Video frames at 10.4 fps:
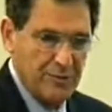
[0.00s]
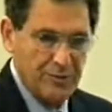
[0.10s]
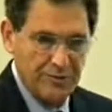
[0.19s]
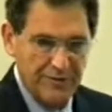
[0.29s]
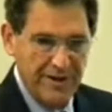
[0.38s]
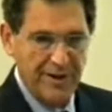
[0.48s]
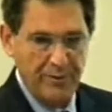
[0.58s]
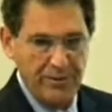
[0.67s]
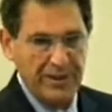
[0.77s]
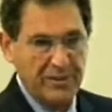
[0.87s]
would vary
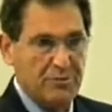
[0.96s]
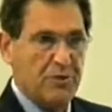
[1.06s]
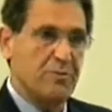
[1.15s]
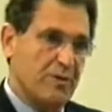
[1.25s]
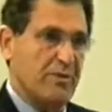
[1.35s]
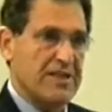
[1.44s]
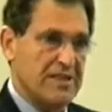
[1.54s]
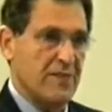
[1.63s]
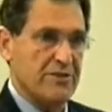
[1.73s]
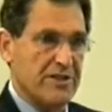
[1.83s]
within pupil by
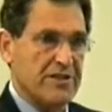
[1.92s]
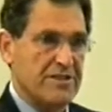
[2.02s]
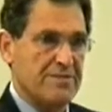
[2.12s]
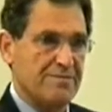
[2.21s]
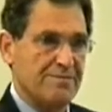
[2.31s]
subjects.